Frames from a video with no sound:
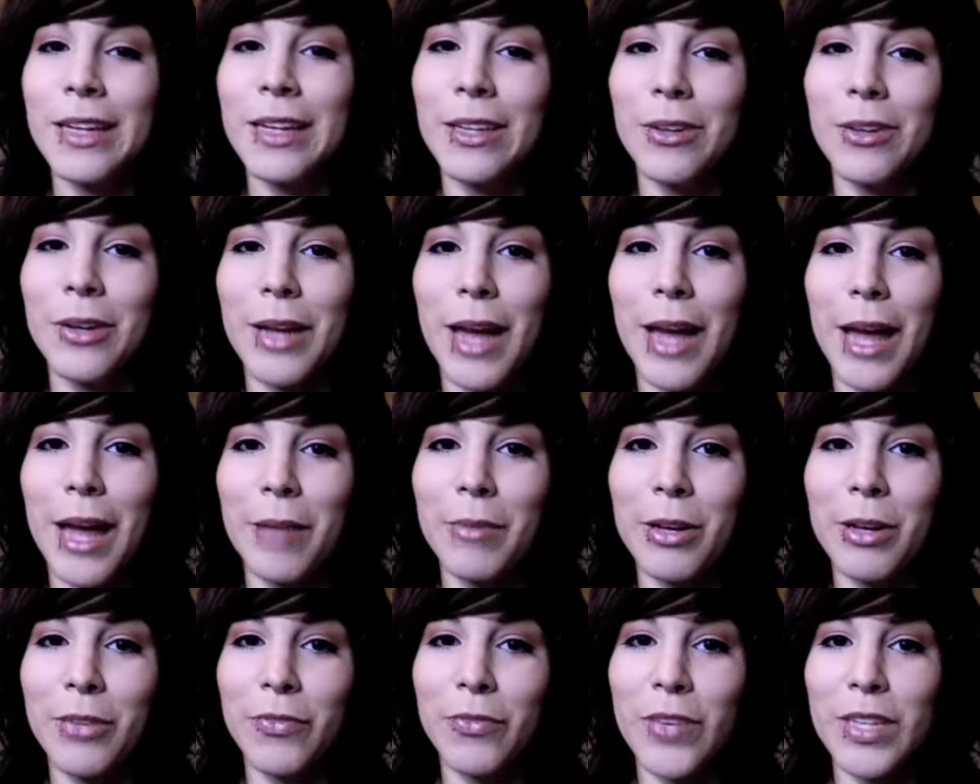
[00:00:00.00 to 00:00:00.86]
You can add me
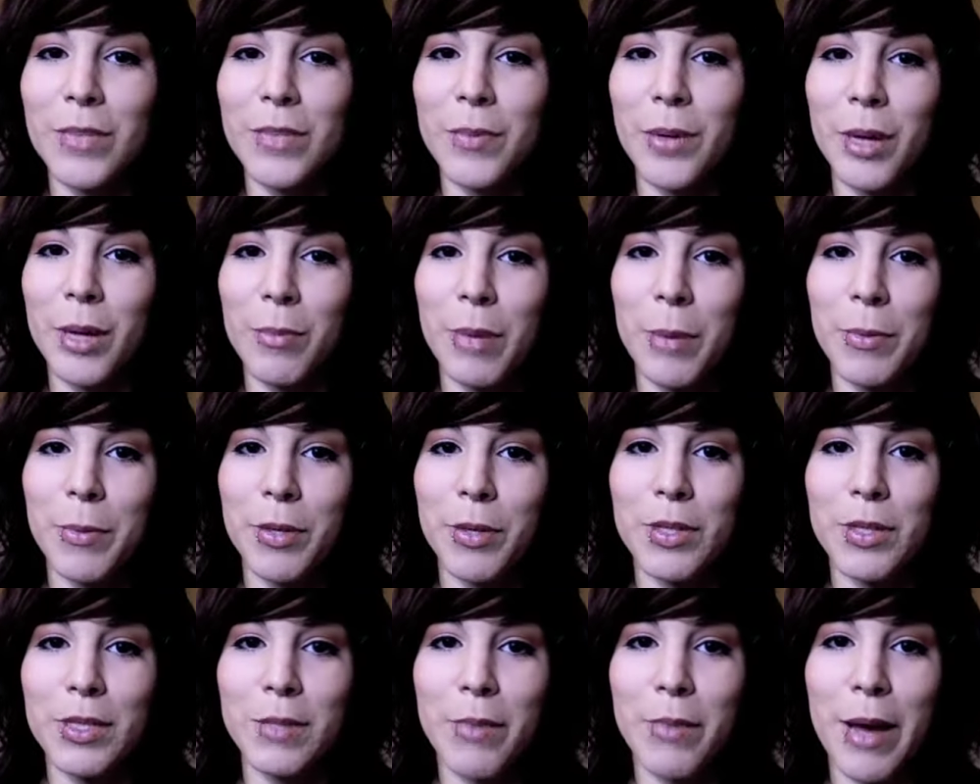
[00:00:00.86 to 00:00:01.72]
on Facebook at Paper Doll
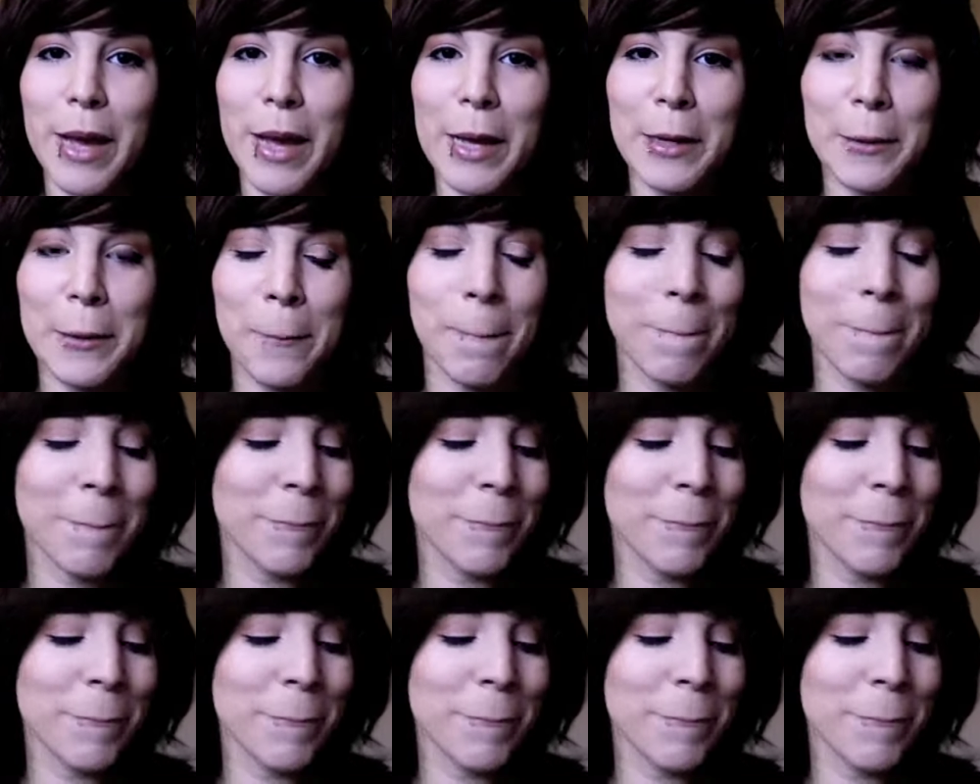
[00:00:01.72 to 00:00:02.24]
Smile.